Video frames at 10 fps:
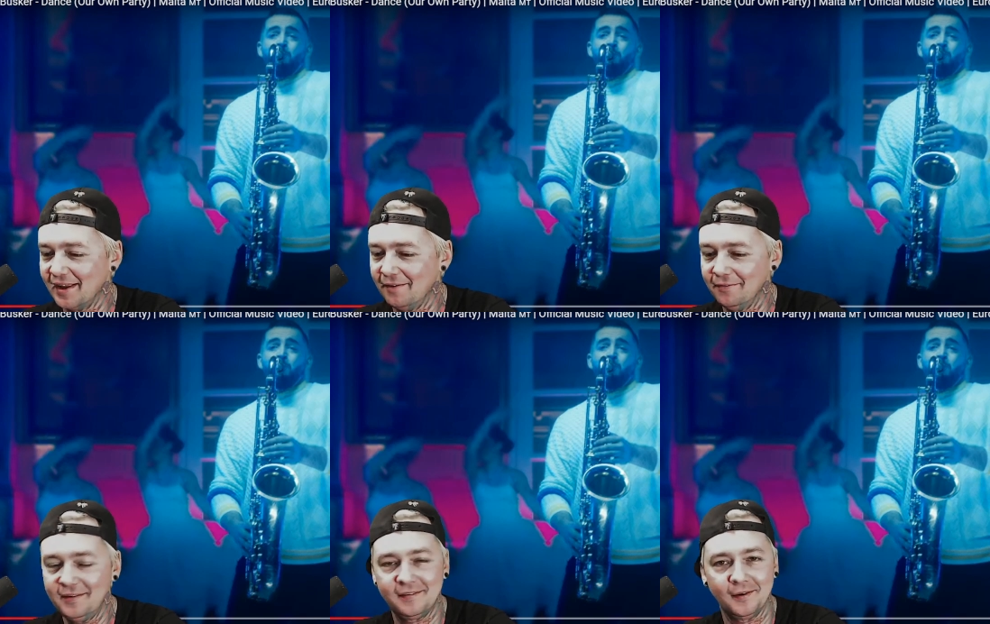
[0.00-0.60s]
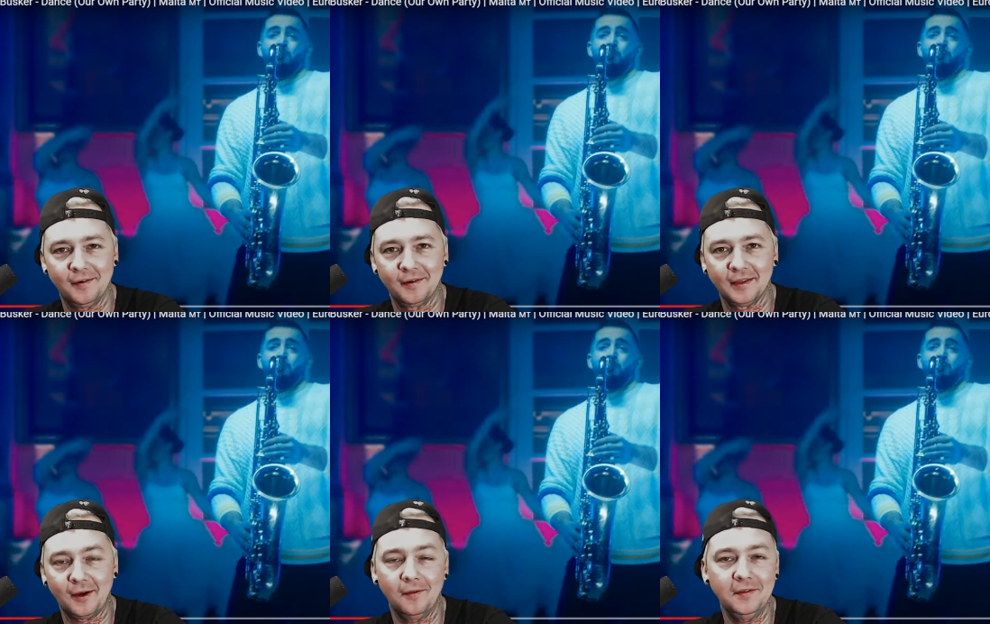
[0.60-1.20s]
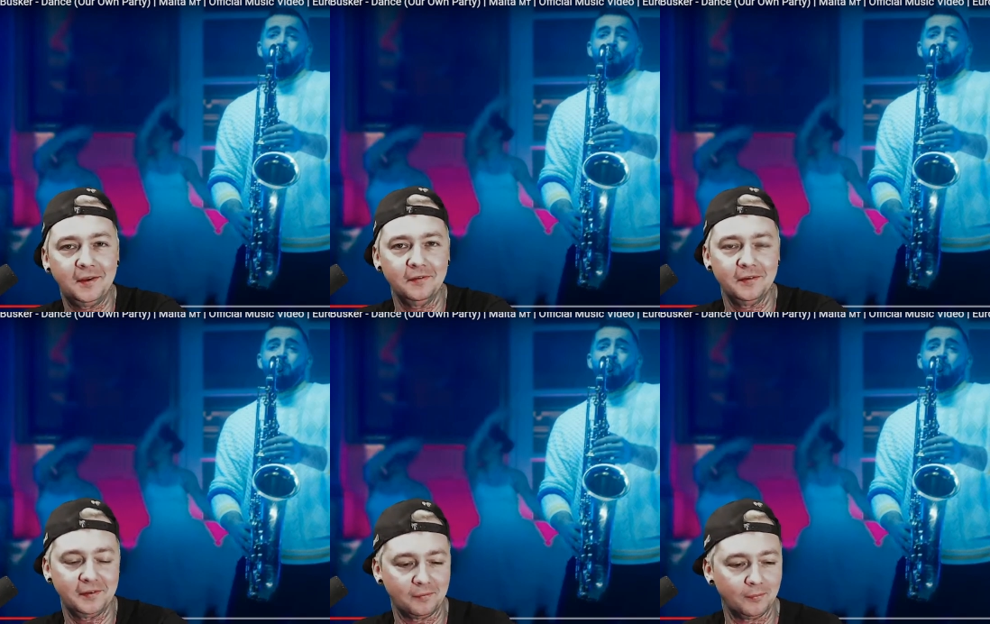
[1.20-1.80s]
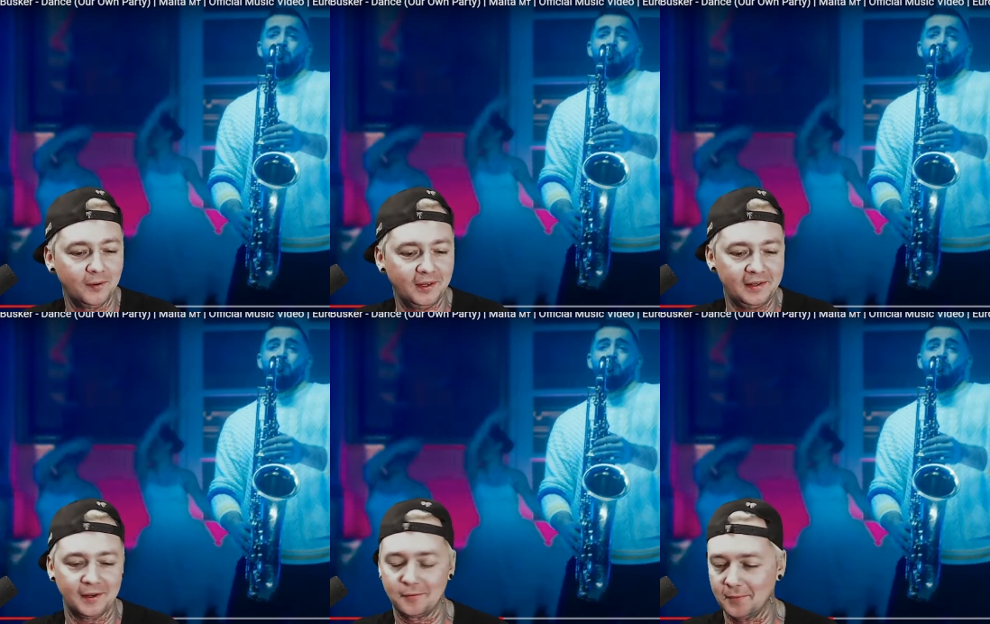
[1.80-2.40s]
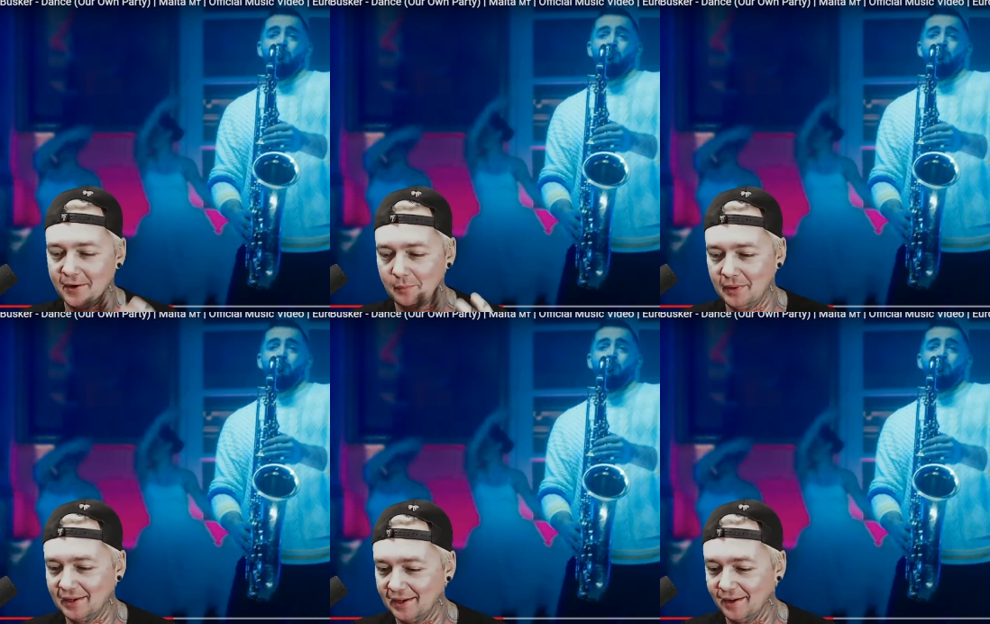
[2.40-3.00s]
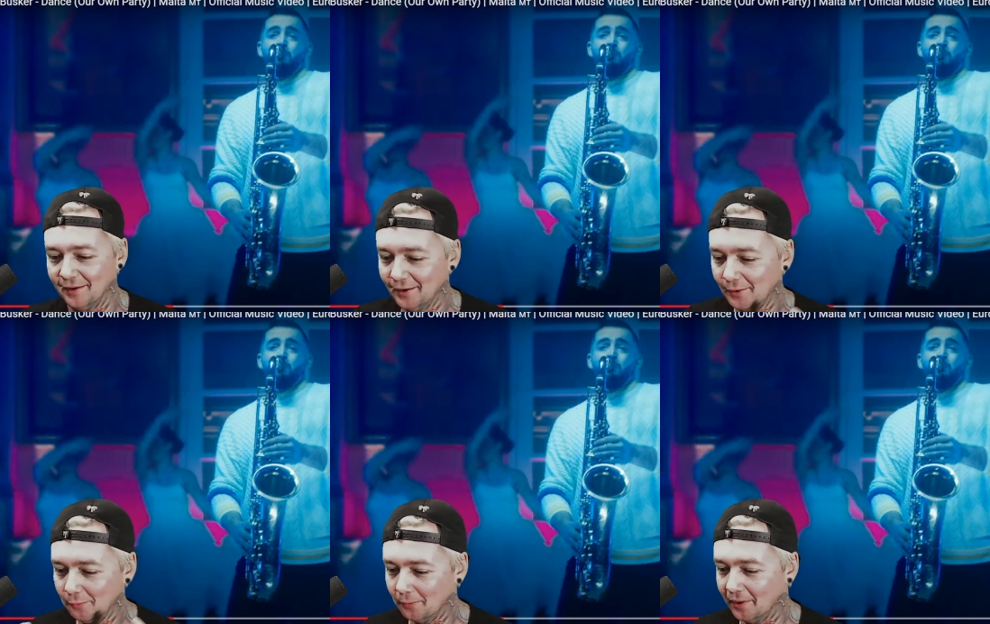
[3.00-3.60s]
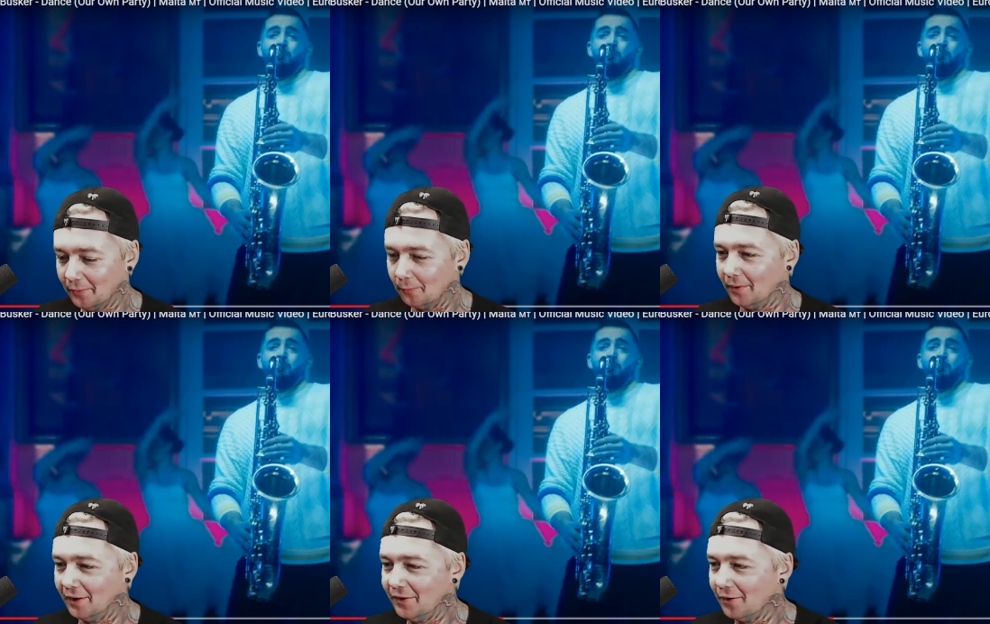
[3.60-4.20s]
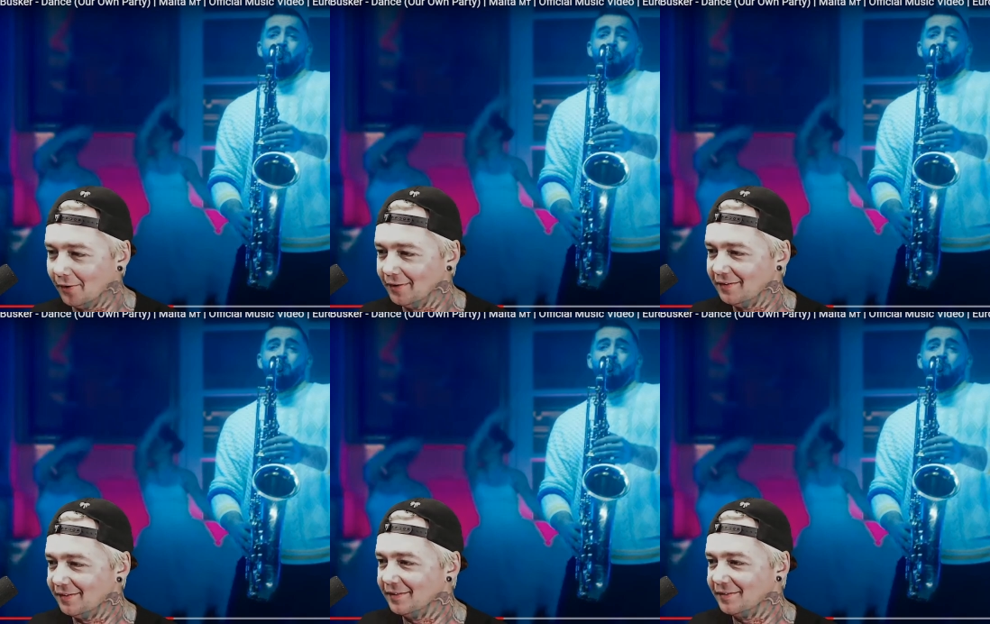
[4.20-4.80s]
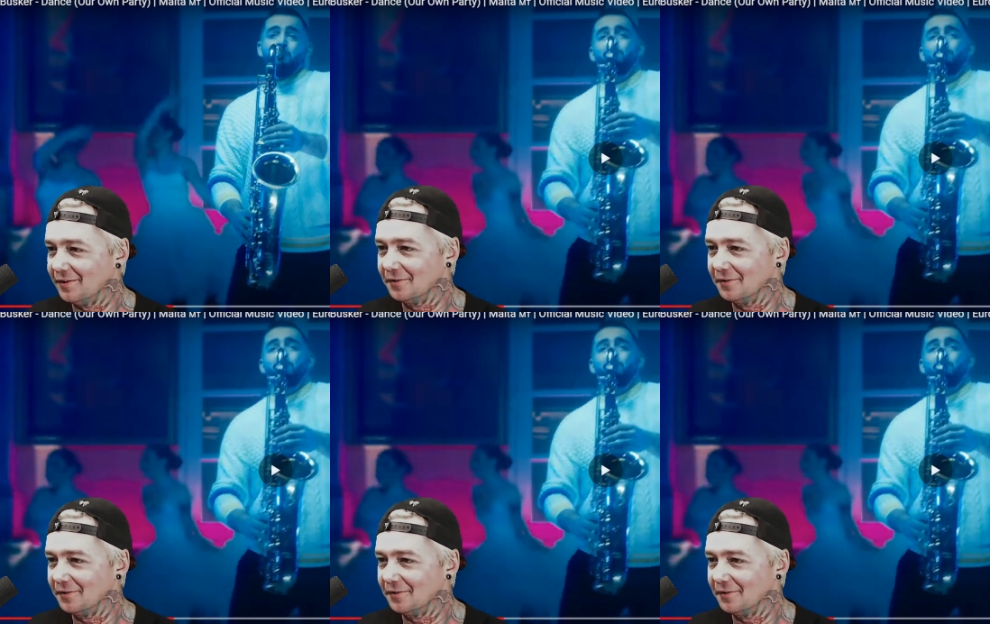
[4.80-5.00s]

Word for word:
Speaker 1: Every song, like all the countries have really done well picking what one artist and song